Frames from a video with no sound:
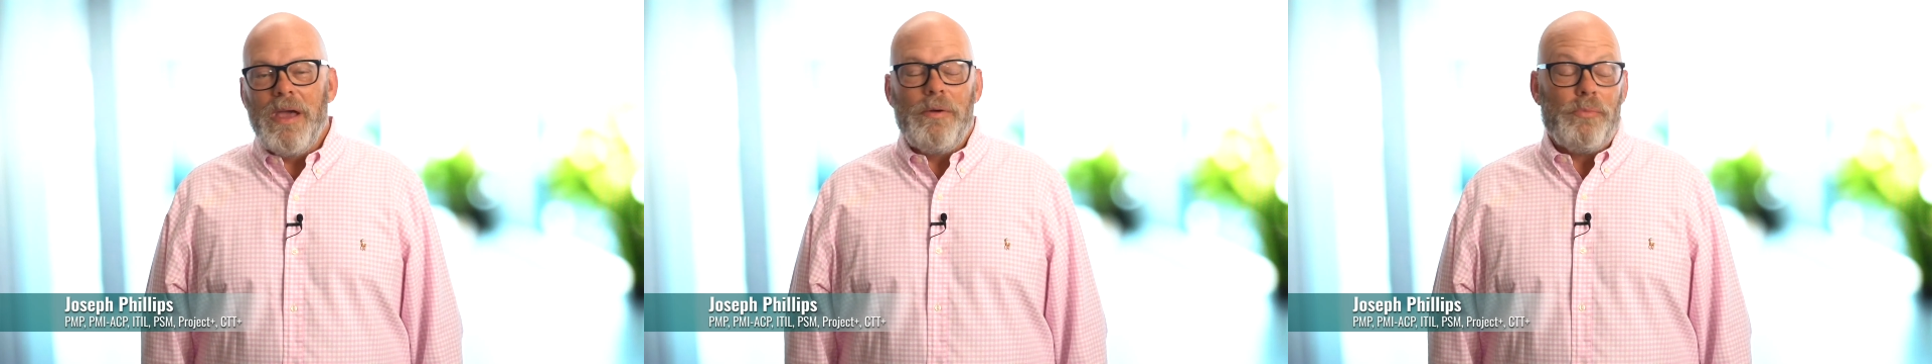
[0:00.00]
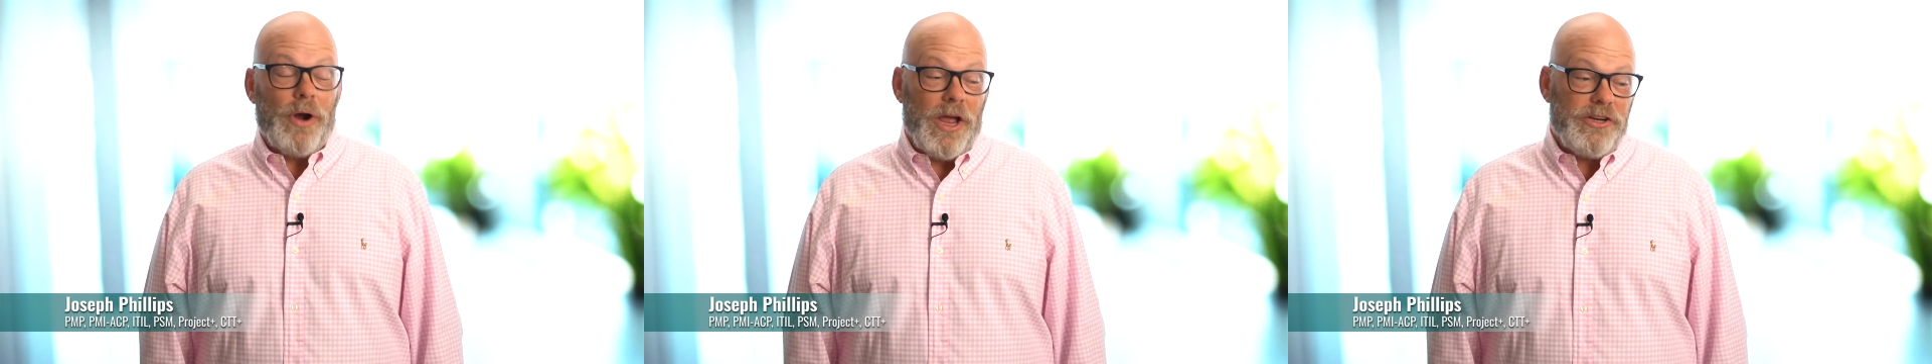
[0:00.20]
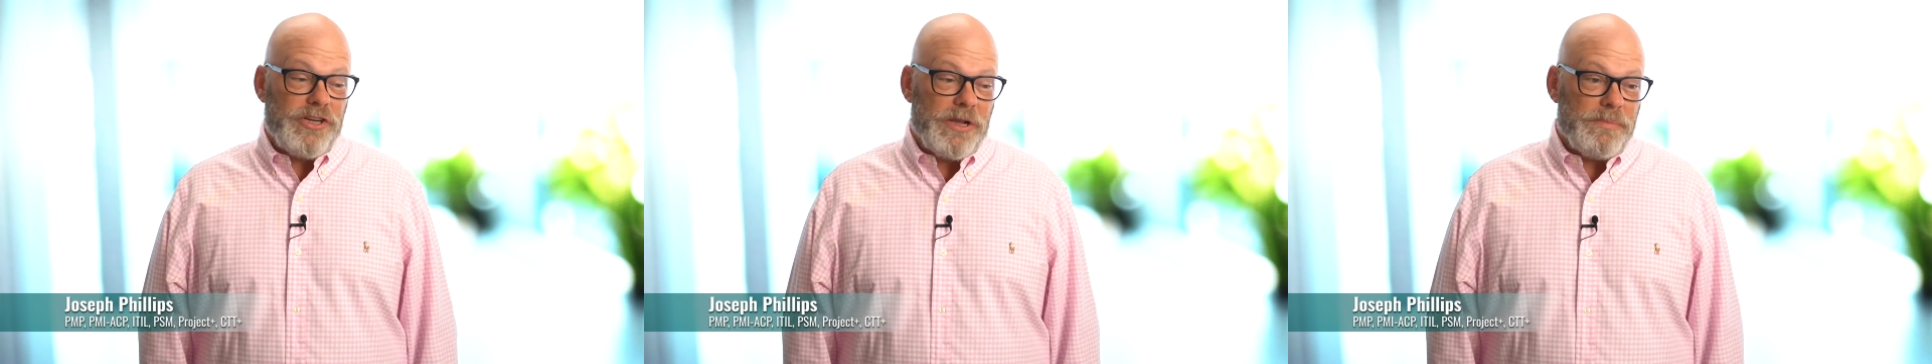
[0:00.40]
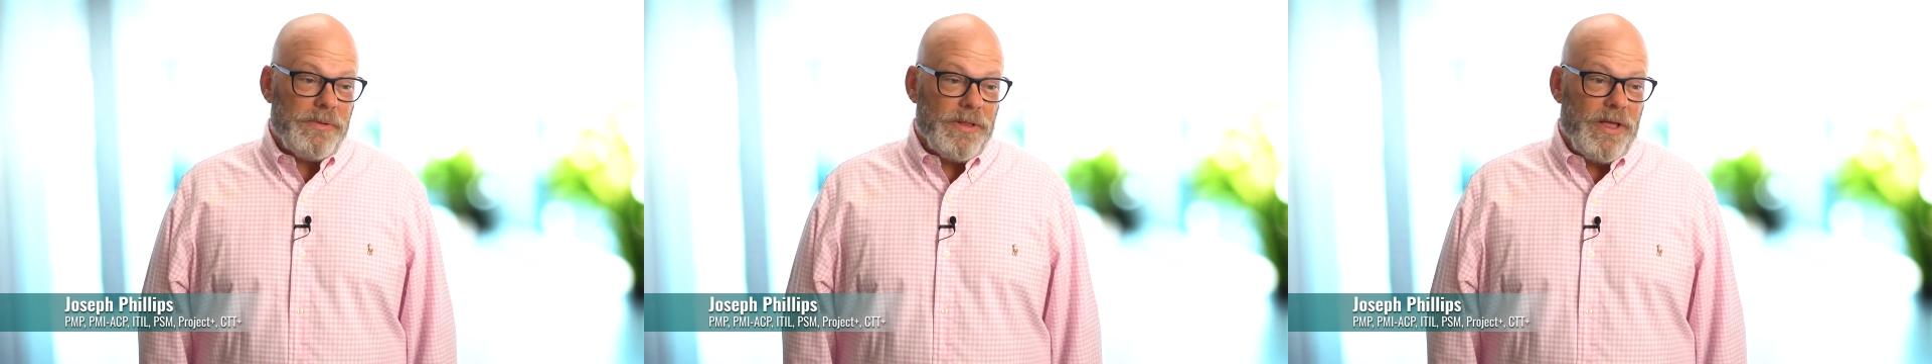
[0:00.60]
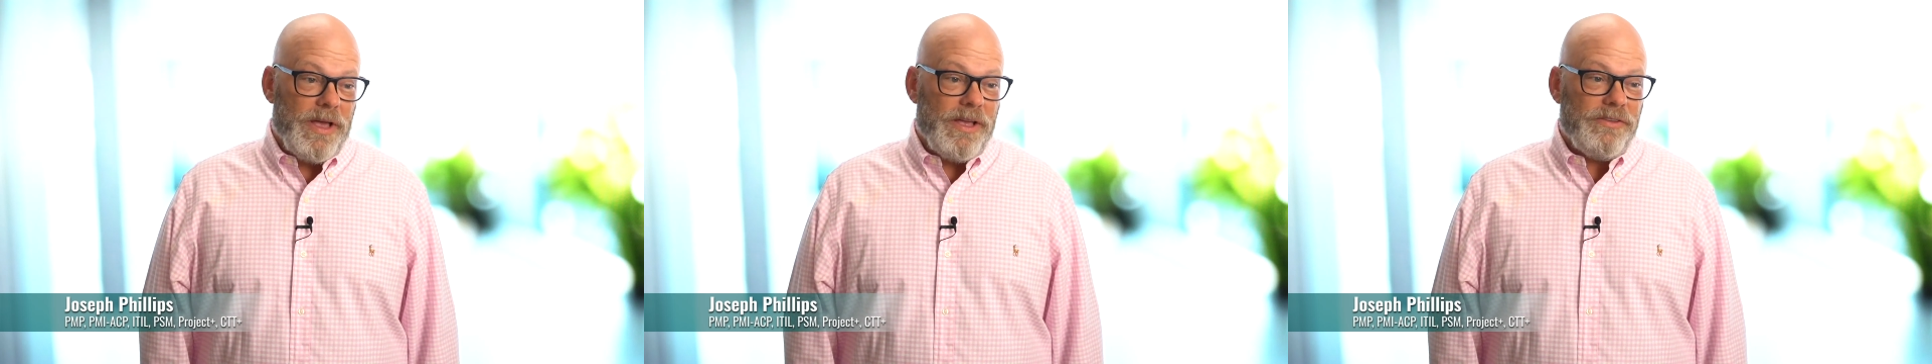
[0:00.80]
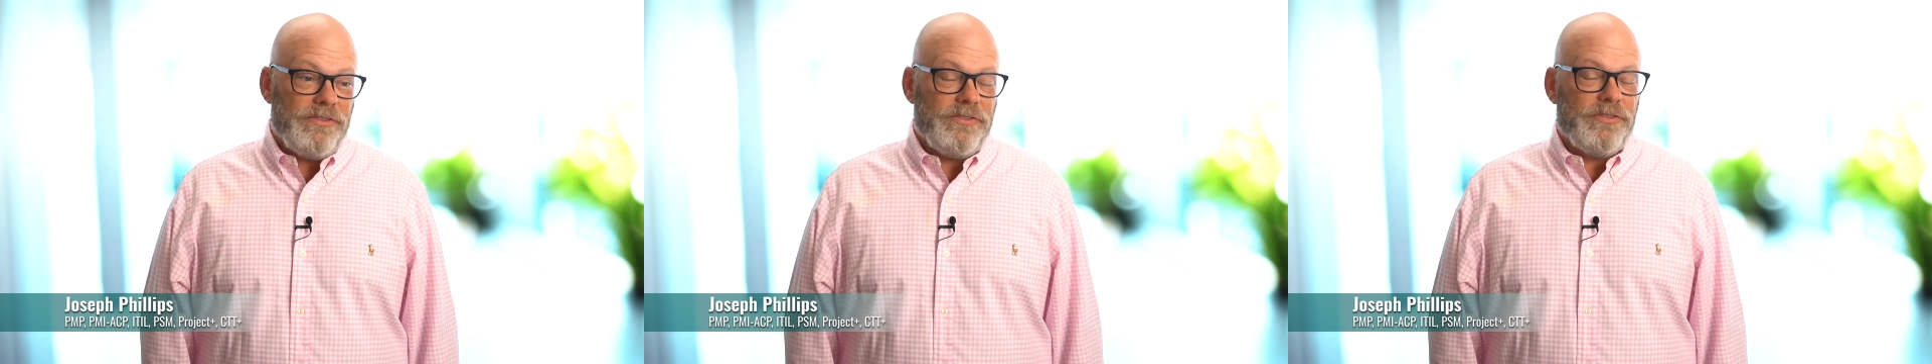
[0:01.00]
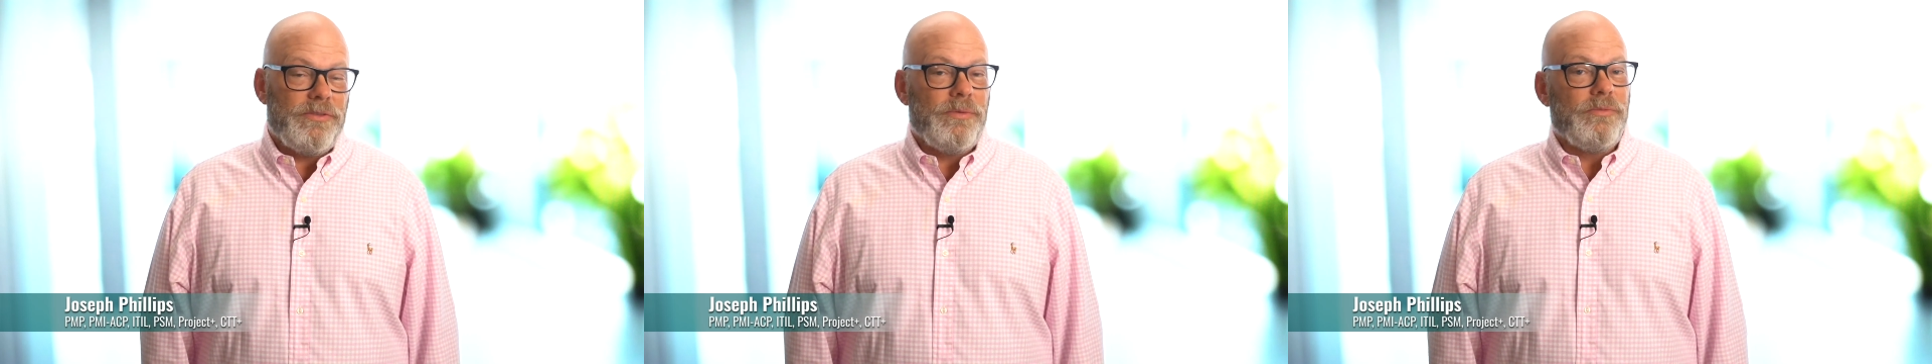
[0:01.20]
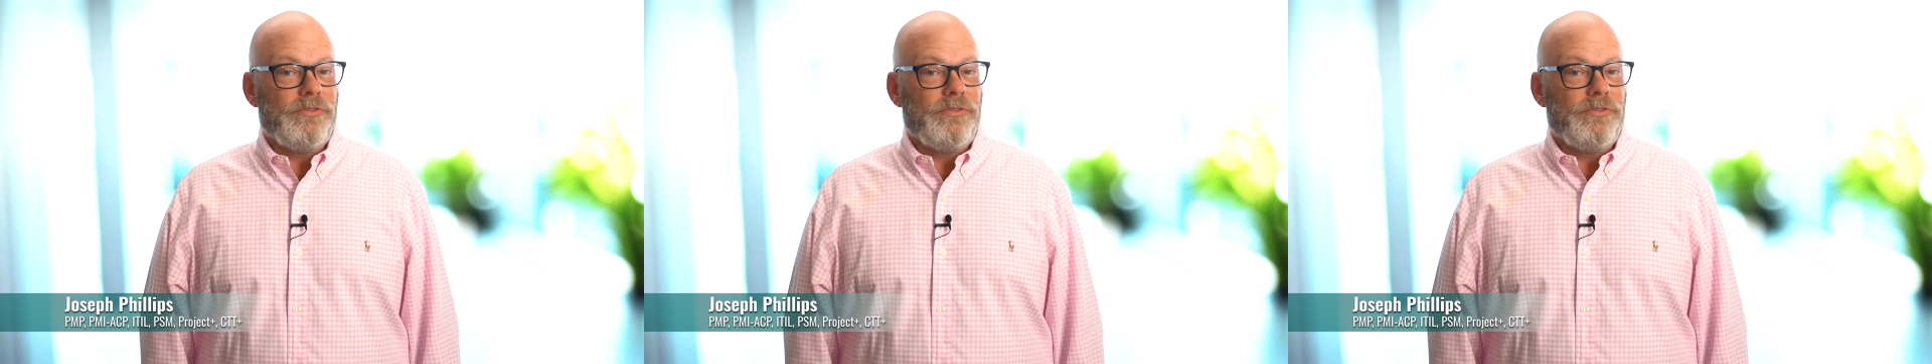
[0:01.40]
Project Plus,